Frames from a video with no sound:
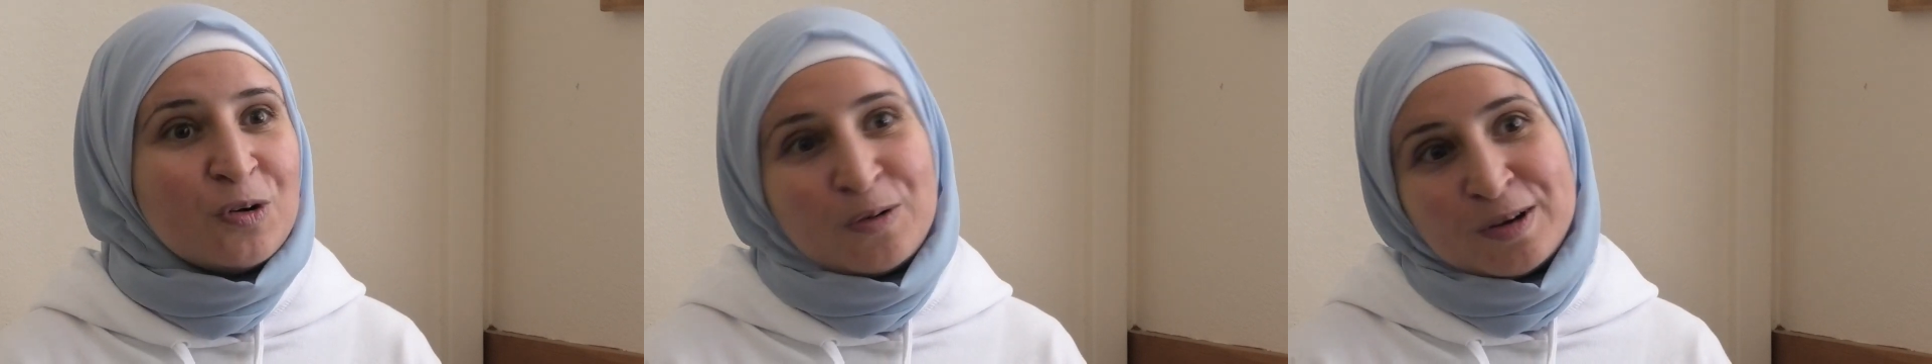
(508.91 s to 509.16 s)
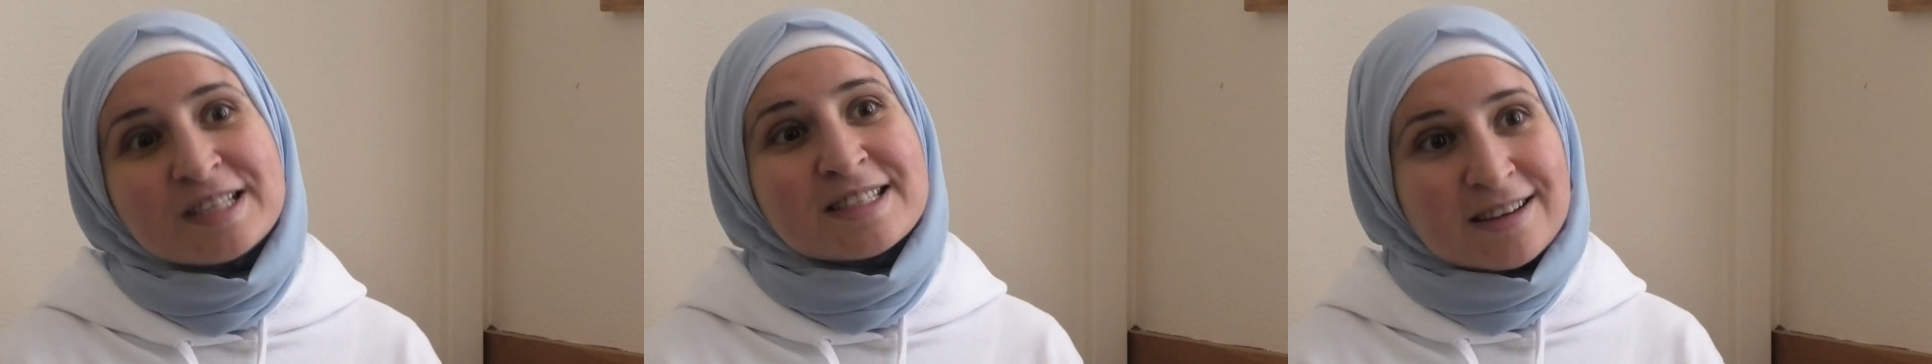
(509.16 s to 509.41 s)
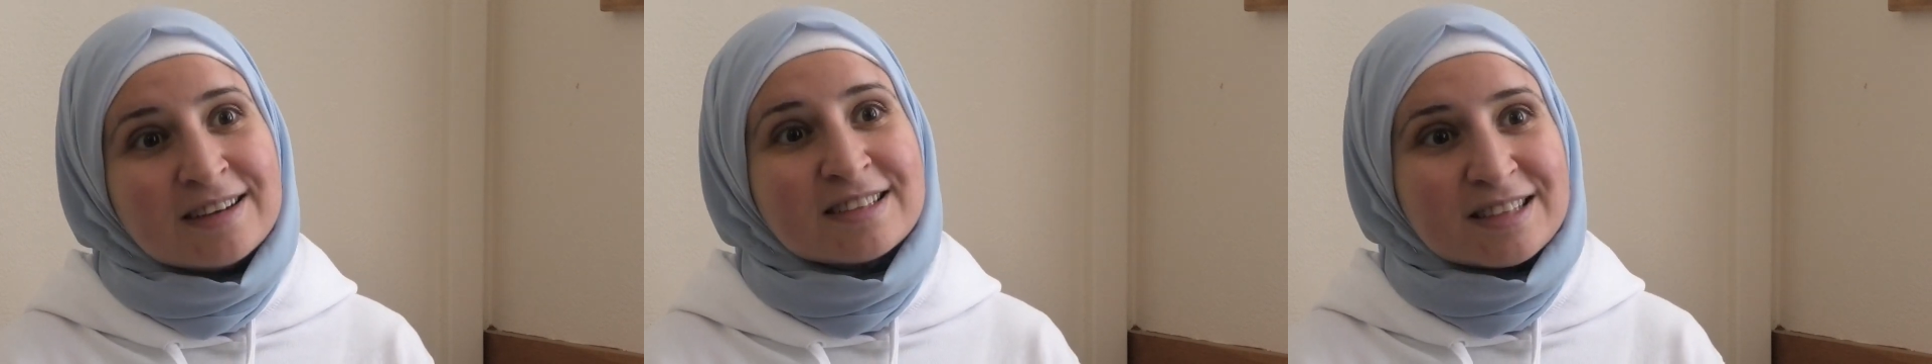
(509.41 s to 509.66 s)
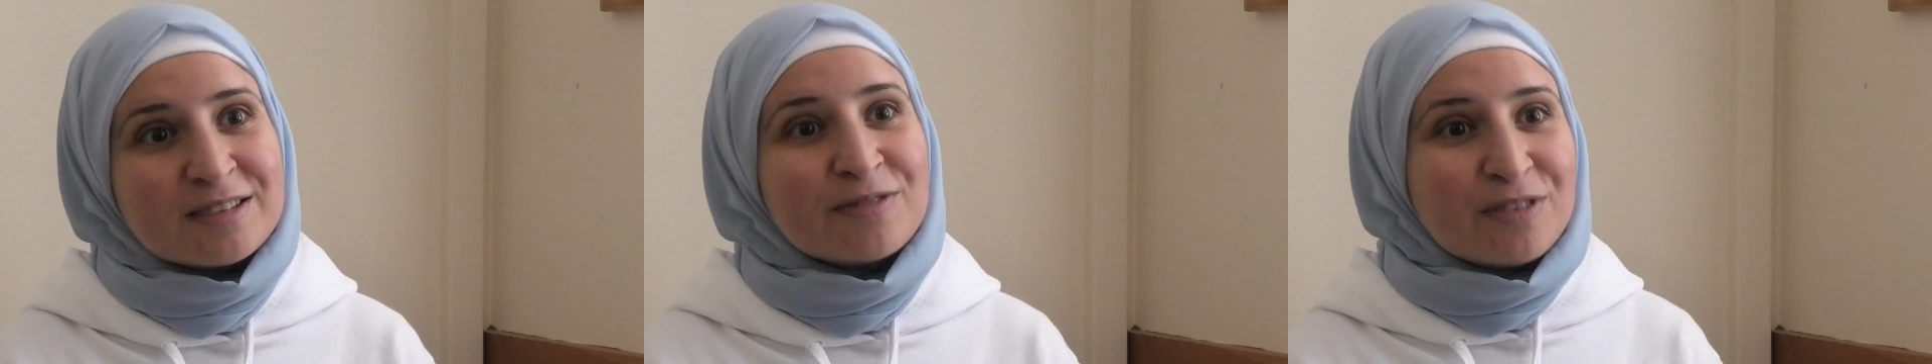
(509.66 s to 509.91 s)
we
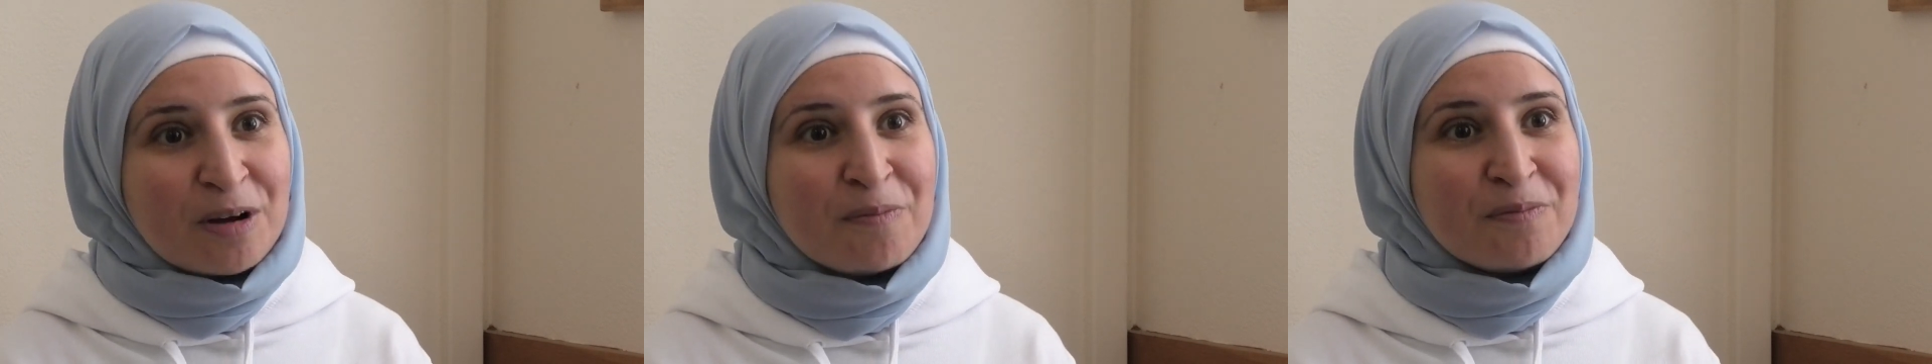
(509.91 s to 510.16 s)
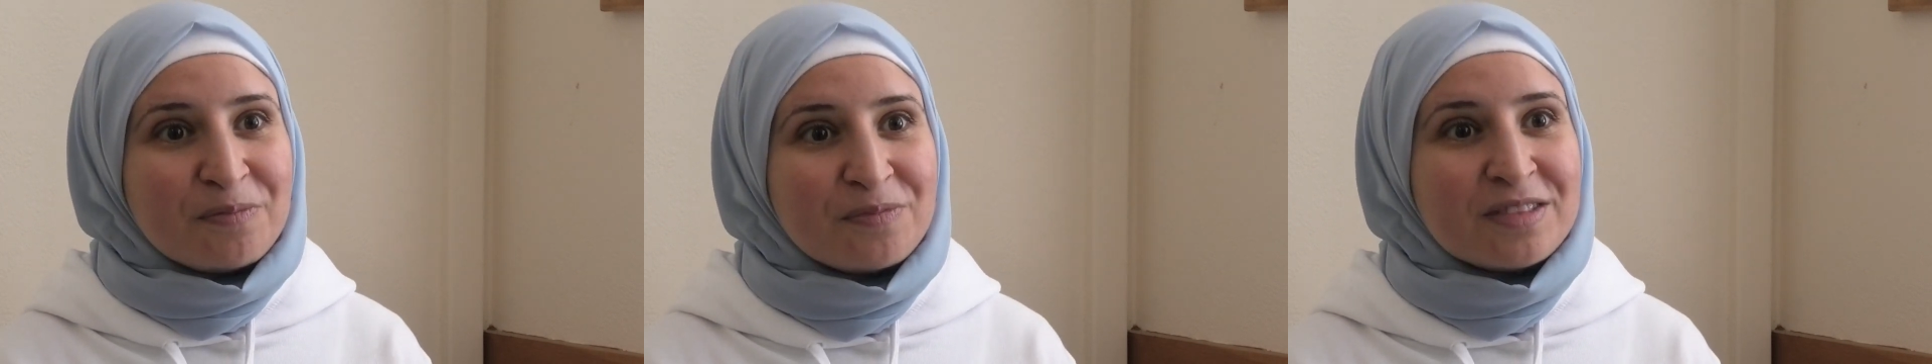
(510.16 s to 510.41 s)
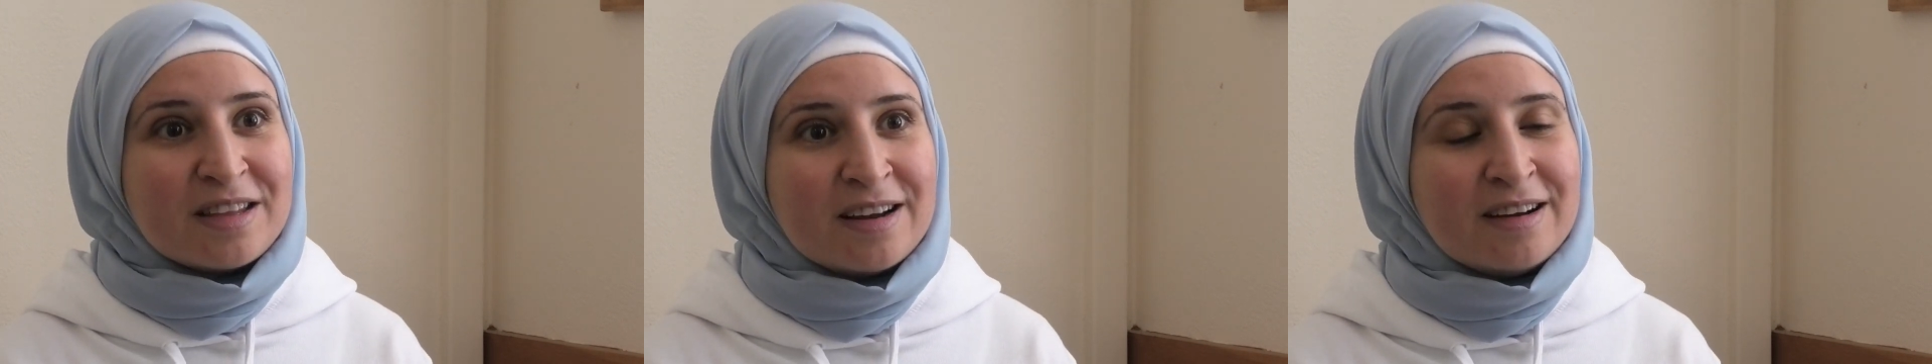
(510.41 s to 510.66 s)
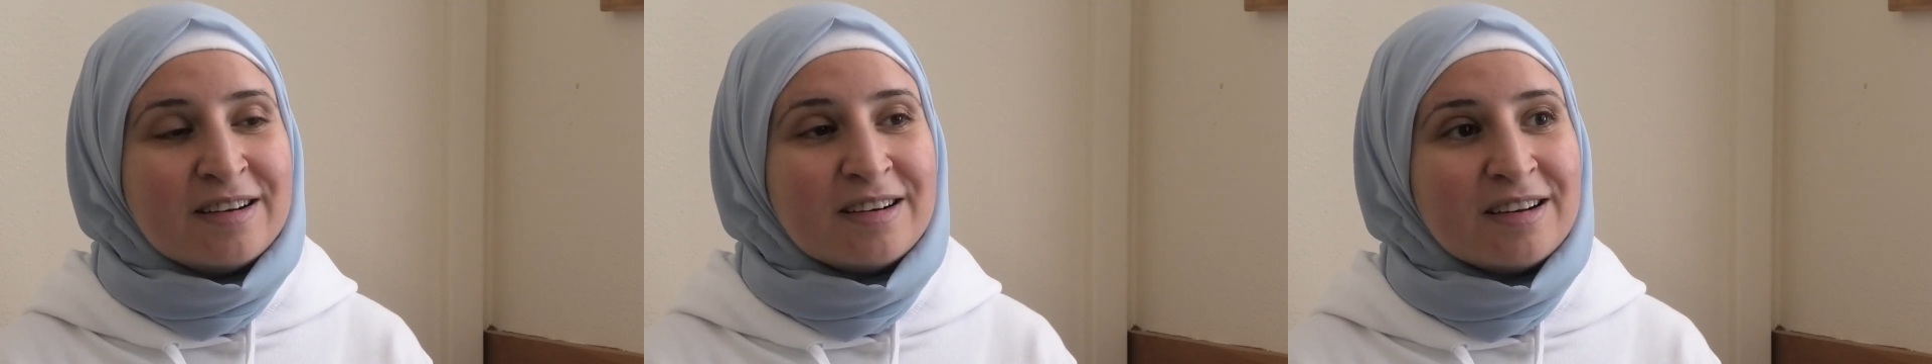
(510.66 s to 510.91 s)
started from
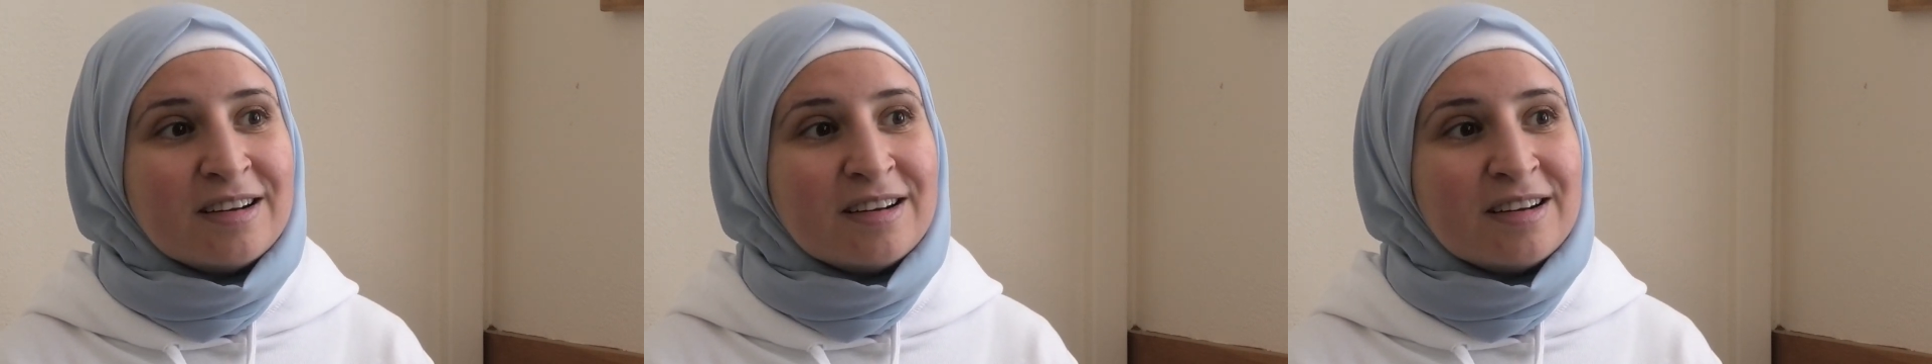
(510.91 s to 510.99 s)
there.